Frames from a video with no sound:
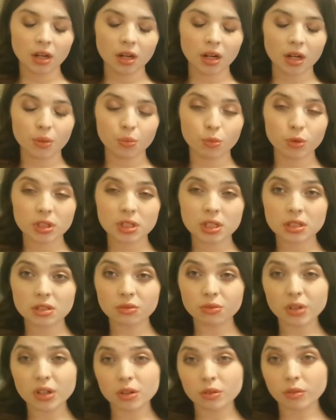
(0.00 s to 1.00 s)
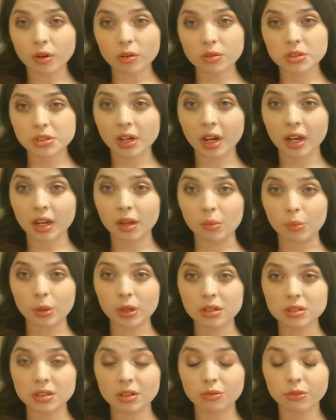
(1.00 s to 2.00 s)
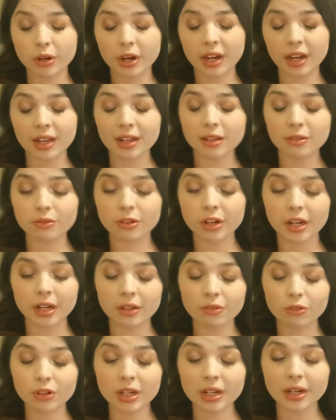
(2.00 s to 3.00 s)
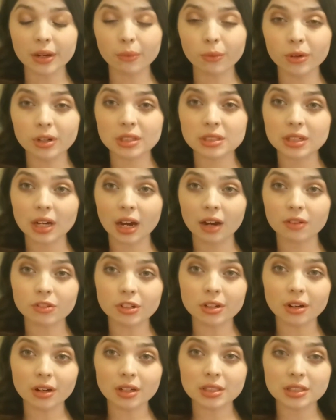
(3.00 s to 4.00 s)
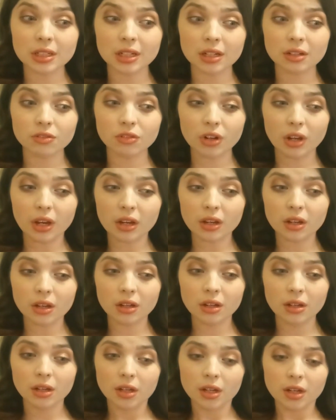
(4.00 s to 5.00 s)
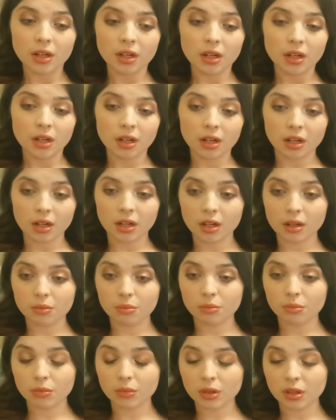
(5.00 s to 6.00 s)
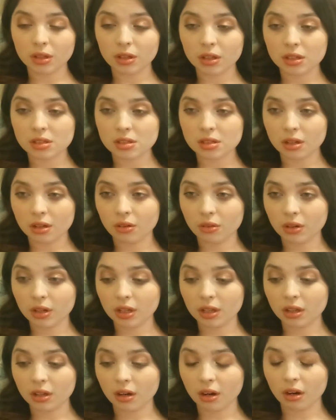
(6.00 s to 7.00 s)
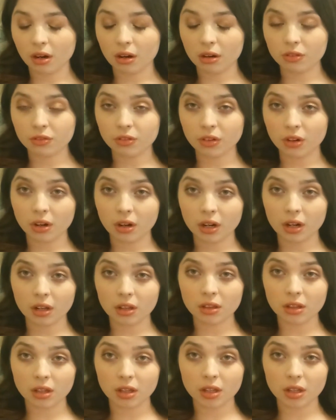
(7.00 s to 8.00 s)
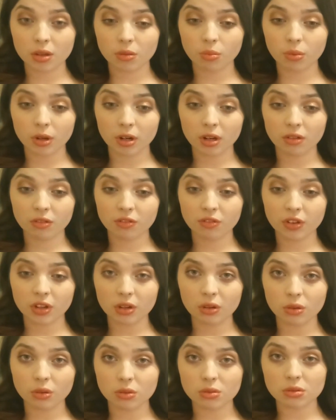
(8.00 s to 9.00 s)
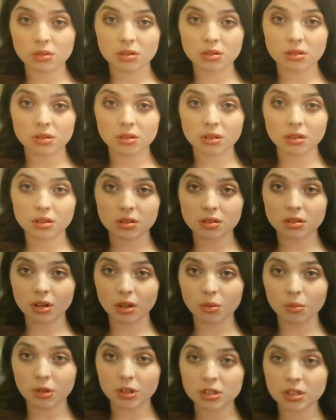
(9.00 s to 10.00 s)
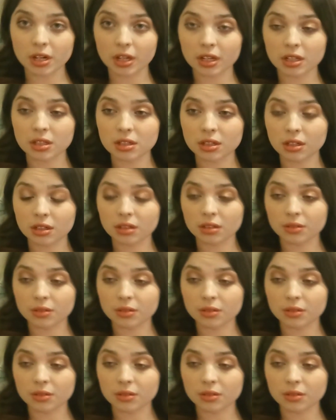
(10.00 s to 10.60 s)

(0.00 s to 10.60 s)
which is a real, real shame because I really, really, really wanted to have a nice evening. It's only 9:30, I think, but it feels so much later.